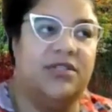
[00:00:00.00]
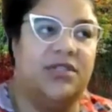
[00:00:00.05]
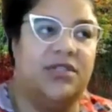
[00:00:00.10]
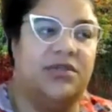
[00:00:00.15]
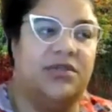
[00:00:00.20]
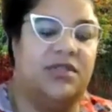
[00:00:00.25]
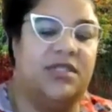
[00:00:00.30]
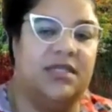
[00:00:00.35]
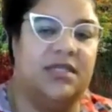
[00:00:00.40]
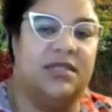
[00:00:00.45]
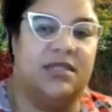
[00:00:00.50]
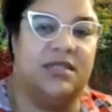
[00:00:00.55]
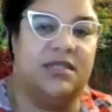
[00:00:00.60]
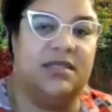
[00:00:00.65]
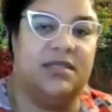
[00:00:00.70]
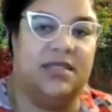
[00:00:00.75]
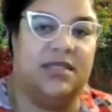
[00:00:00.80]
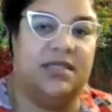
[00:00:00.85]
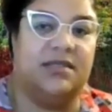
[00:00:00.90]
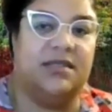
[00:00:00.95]
So
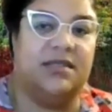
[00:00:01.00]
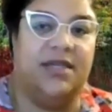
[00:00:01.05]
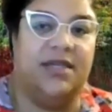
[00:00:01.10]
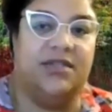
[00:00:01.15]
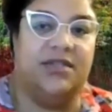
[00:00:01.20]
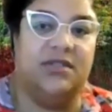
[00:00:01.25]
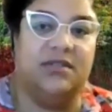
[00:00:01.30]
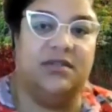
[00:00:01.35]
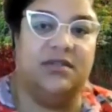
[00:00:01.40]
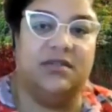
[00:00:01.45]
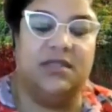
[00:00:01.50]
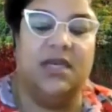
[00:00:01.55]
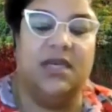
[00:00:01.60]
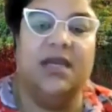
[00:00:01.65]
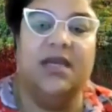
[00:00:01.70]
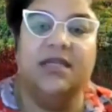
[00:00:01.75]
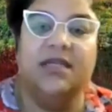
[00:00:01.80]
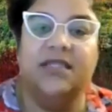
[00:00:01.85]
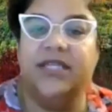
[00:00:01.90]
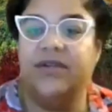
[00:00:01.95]
the Six Nations
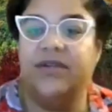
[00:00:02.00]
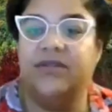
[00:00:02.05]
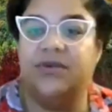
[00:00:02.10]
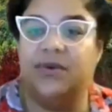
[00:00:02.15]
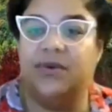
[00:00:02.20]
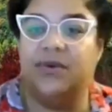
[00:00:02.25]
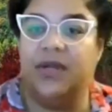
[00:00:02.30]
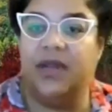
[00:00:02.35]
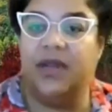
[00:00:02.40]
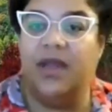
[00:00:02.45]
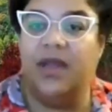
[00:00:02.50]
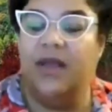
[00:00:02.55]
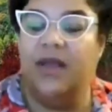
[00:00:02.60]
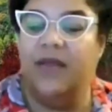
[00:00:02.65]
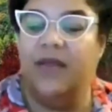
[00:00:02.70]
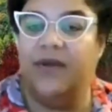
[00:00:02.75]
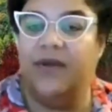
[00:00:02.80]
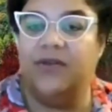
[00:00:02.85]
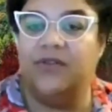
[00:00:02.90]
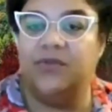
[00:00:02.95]
territory,
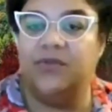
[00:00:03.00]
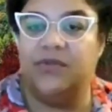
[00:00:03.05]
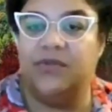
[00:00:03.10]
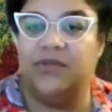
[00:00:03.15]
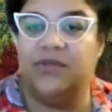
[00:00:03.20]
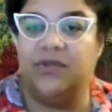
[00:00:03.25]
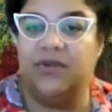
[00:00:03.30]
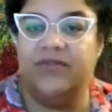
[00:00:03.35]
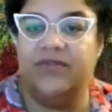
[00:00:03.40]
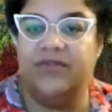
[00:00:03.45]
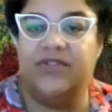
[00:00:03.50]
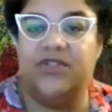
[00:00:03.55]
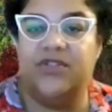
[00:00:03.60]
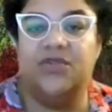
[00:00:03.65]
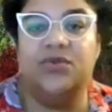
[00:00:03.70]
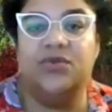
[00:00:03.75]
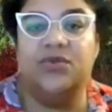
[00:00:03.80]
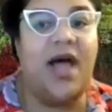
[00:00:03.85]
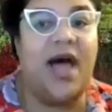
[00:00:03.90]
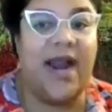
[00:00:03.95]
those reserves
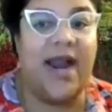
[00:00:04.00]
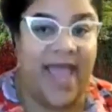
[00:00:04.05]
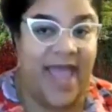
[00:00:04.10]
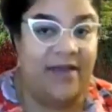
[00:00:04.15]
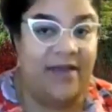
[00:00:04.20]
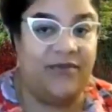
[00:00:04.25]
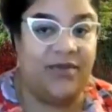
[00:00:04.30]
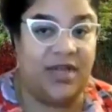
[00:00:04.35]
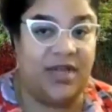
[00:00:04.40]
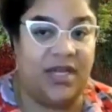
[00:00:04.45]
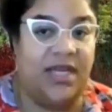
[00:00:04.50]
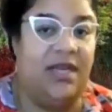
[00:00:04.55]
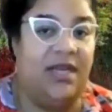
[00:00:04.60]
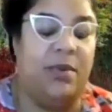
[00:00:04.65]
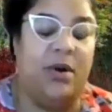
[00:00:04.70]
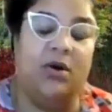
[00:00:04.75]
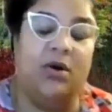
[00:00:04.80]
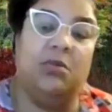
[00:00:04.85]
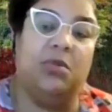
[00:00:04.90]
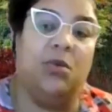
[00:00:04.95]
do not have
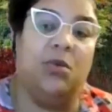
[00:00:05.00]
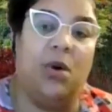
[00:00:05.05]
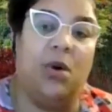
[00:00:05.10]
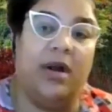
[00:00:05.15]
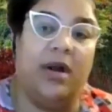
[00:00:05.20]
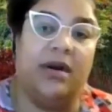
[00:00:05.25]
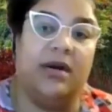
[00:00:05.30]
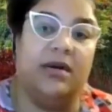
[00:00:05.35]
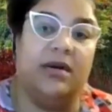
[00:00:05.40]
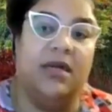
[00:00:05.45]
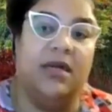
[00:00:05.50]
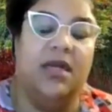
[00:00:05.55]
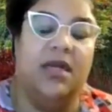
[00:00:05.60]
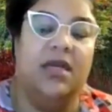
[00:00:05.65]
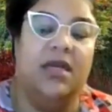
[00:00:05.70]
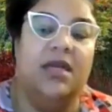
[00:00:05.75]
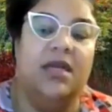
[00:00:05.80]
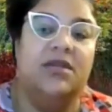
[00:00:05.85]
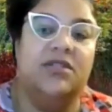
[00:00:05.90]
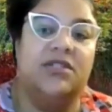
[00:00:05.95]
clean potable water.
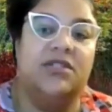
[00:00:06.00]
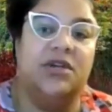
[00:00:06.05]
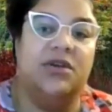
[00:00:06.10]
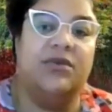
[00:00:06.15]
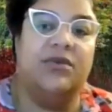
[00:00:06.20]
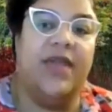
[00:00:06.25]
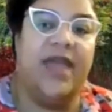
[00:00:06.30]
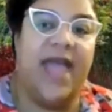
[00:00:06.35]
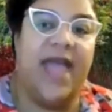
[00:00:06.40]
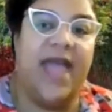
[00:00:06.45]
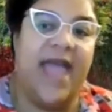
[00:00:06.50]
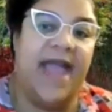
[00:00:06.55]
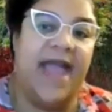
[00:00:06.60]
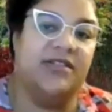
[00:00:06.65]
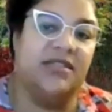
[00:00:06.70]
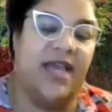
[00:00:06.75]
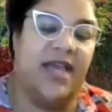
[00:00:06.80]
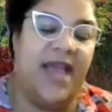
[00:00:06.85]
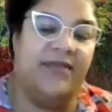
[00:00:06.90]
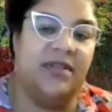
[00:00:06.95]
So they
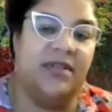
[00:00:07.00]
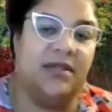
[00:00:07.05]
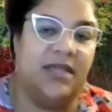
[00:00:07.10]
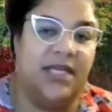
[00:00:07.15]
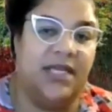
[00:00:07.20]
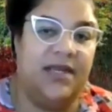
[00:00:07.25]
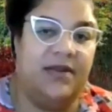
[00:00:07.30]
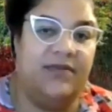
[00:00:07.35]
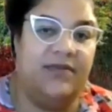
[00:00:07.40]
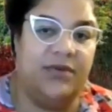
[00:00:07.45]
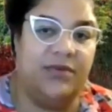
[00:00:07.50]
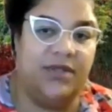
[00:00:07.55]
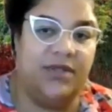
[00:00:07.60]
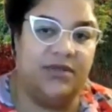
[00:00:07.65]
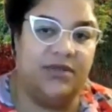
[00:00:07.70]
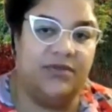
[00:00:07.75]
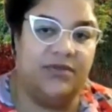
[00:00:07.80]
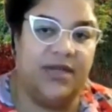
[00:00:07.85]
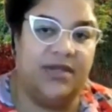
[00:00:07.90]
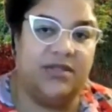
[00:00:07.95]
actually have to leave the
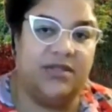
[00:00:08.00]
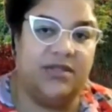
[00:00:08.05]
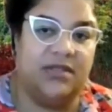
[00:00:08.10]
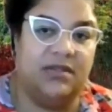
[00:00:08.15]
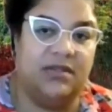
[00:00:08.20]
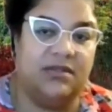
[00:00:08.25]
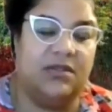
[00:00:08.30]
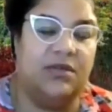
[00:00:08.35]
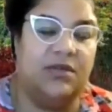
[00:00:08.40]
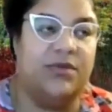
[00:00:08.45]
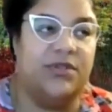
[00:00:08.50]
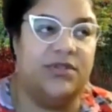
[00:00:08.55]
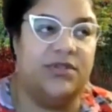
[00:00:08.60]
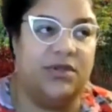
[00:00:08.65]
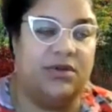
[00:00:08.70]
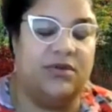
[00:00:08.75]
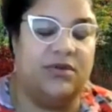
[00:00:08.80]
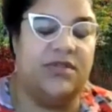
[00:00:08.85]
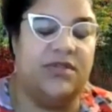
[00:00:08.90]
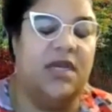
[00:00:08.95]
reservations, the
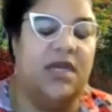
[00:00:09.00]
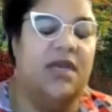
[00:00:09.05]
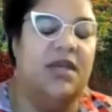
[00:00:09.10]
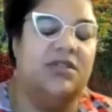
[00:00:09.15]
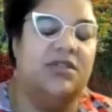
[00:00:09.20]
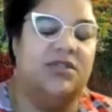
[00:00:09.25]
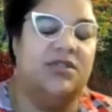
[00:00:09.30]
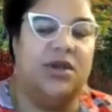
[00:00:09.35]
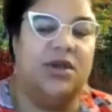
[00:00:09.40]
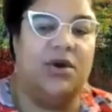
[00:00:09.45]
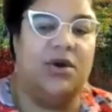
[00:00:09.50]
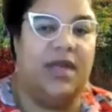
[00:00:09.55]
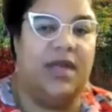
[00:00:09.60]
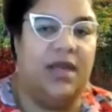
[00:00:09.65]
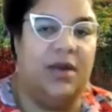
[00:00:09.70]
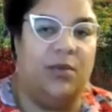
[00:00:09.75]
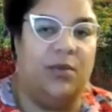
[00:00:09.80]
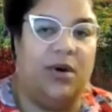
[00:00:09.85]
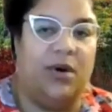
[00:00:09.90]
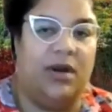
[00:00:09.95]
reserves, to go
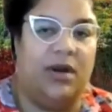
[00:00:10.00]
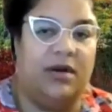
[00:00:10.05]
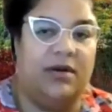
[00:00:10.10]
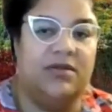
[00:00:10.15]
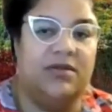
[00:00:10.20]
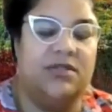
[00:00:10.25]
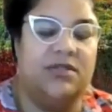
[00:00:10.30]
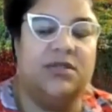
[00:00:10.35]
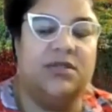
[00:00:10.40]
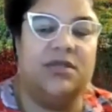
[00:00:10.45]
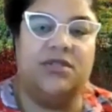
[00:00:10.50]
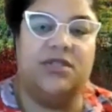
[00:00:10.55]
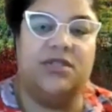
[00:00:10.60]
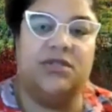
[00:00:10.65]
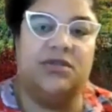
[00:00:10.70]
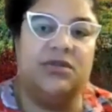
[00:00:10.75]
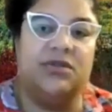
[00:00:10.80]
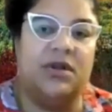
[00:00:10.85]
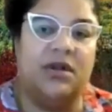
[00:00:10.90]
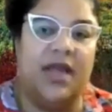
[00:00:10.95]
and get water. So their
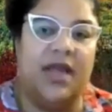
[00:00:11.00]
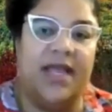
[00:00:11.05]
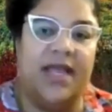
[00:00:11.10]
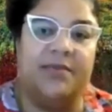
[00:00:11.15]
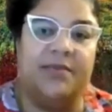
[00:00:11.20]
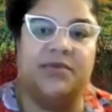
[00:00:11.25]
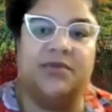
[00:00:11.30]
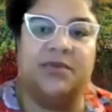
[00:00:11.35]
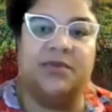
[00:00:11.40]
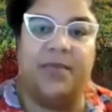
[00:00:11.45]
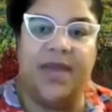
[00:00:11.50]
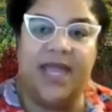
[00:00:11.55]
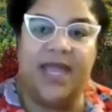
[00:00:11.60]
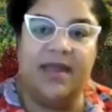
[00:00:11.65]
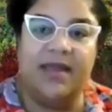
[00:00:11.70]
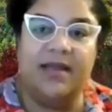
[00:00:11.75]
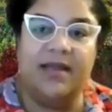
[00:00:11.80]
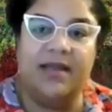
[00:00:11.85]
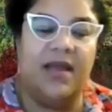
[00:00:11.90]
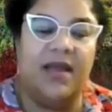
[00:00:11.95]
children are not able to
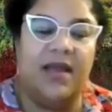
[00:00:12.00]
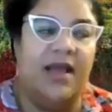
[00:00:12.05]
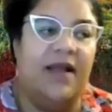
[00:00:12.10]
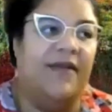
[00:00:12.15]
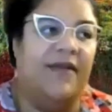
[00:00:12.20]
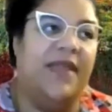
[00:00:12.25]
bathe.